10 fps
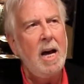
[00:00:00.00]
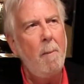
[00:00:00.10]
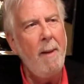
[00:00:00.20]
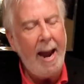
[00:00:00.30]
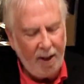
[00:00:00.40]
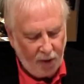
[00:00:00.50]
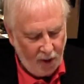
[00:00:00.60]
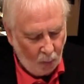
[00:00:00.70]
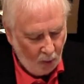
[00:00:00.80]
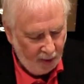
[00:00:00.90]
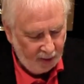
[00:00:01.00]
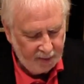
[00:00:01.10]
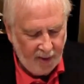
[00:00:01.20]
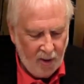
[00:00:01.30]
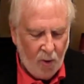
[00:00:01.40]
Imagine a
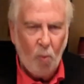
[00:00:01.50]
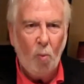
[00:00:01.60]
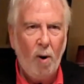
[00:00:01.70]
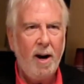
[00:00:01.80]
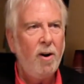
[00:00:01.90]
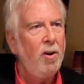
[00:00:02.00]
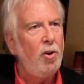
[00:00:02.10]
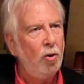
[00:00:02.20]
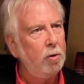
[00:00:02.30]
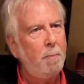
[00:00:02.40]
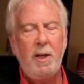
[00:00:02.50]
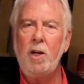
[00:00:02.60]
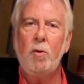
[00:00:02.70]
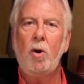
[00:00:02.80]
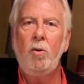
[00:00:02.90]
world where you'll be
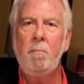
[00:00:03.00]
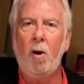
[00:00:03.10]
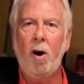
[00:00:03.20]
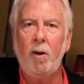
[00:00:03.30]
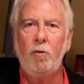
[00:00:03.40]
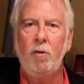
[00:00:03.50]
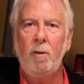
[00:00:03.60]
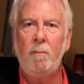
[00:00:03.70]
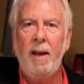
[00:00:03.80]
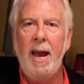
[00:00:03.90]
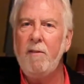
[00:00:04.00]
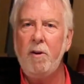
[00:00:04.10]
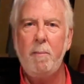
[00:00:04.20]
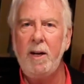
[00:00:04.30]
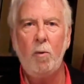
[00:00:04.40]
your own boss.
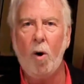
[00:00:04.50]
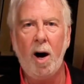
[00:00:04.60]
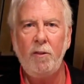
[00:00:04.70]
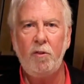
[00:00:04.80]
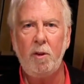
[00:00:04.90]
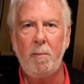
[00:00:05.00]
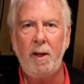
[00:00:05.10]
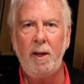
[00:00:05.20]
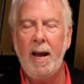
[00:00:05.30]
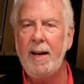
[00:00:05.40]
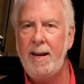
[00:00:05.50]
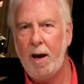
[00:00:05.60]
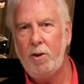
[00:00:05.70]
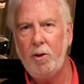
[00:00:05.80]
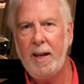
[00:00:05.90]
Everybody wants to be, and
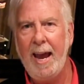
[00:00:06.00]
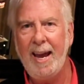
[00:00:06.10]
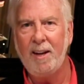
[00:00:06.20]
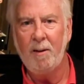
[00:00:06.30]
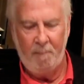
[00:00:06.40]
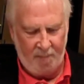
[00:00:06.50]
now you can.